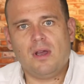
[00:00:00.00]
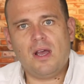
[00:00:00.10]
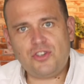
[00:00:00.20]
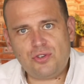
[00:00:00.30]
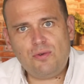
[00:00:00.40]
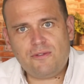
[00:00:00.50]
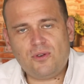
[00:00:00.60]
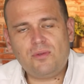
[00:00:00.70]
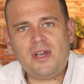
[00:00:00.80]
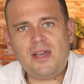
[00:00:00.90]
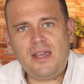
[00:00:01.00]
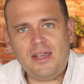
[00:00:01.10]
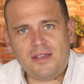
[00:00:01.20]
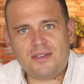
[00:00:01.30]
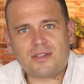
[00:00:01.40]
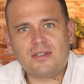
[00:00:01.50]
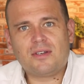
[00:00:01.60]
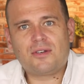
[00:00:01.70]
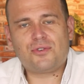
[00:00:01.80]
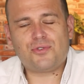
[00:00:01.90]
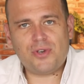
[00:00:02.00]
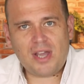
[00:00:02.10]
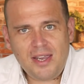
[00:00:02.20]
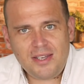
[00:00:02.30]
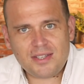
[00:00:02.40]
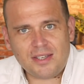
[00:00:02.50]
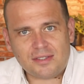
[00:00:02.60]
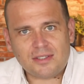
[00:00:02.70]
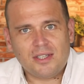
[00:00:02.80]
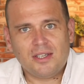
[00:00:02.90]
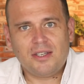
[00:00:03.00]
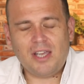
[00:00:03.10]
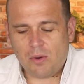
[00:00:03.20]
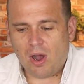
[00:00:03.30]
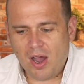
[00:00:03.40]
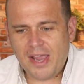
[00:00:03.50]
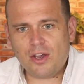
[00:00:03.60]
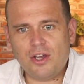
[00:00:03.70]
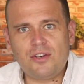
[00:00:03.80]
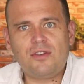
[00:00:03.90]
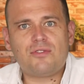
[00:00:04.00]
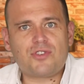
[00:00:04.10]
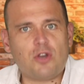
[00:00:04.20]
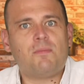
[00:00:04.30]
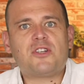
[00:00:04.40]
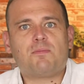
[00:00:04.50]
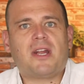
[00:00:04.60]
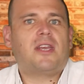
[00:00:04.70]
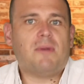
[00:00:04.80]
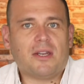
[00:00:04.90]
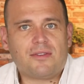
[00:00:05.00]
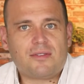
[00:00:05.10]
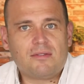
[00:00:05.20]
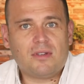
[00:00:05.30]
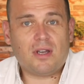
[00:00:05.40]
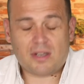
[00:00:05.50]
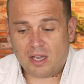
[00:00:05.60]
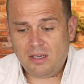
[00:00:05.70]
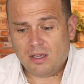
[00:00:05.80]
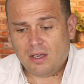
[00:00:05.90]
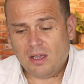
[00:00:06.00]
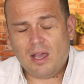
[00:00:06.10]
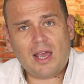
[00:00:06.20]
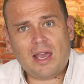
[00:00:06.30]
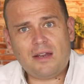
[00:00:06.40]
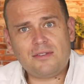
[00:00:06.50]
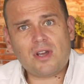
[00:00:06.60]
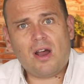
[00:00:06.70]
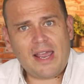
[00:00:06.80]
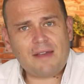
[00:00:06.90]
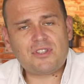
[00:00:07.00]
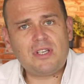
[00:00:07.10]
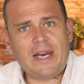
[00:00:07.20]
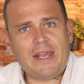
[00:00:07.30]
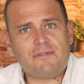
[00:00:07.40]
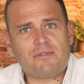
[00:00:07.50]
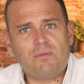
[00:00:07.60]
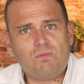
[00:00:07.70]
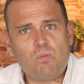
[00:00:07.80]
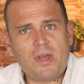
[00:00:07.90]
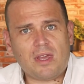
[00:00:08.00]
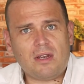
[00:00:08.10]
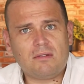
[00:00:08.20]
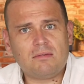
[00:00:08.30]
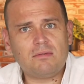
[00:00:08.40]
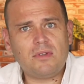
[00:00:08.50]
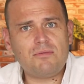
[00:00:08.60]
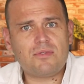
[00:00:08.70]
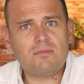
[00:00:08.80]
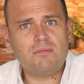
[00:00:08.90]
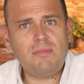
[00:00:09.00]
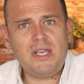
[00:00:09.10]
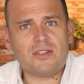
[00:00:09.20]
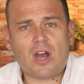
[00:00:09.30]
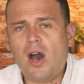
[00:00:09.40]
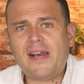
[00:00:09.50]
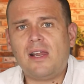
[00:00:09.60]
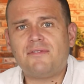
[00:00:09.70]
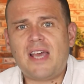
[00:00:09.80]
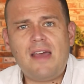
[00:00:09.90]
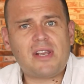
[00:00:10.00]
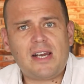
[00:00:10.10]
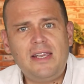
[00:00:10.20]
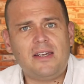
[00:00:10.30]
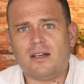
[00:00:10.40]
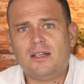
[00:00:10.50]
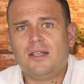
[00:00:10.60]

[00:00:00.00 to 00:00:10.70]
A shortfall that he's created. You know, I earn so much money a month, okay? And I have to live within those means. I'd love to have a cleaner